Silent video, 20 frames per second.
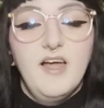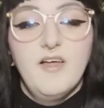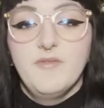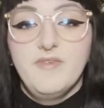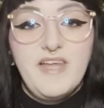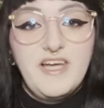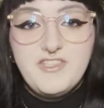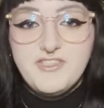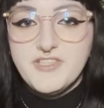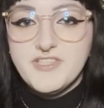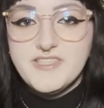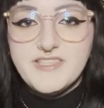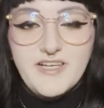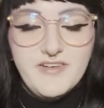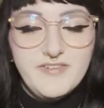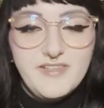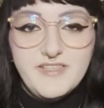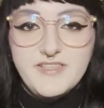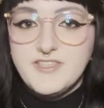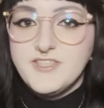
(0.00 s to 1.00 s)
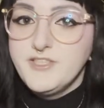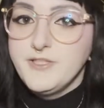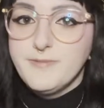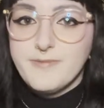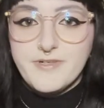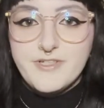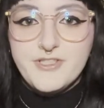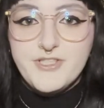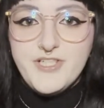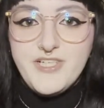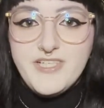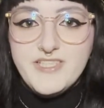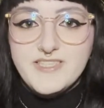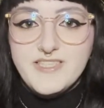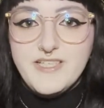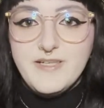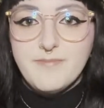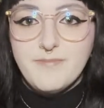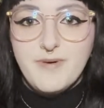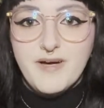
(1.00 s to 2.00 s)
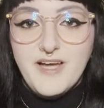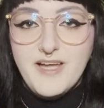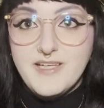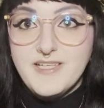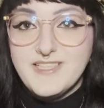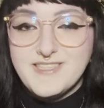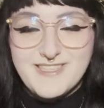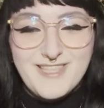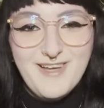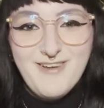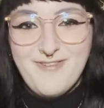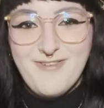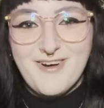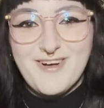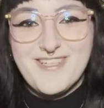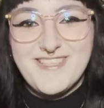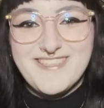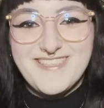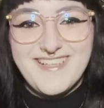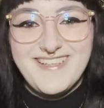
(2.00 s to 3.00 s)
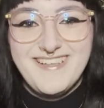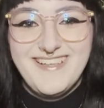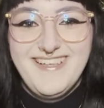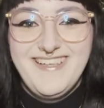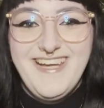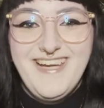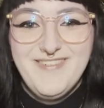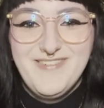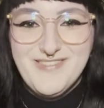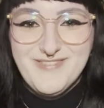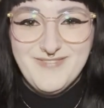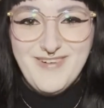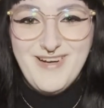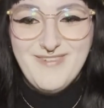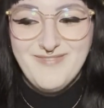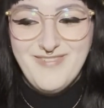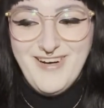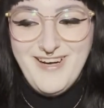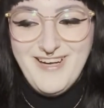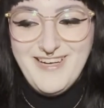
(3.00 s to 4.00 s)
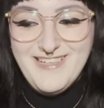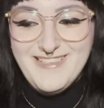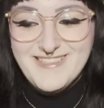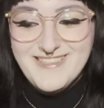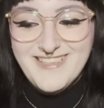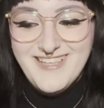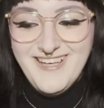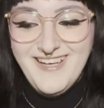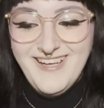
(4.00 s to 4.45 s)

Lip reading: That just sounded super cheesy, but it's the first thing that came to my mind.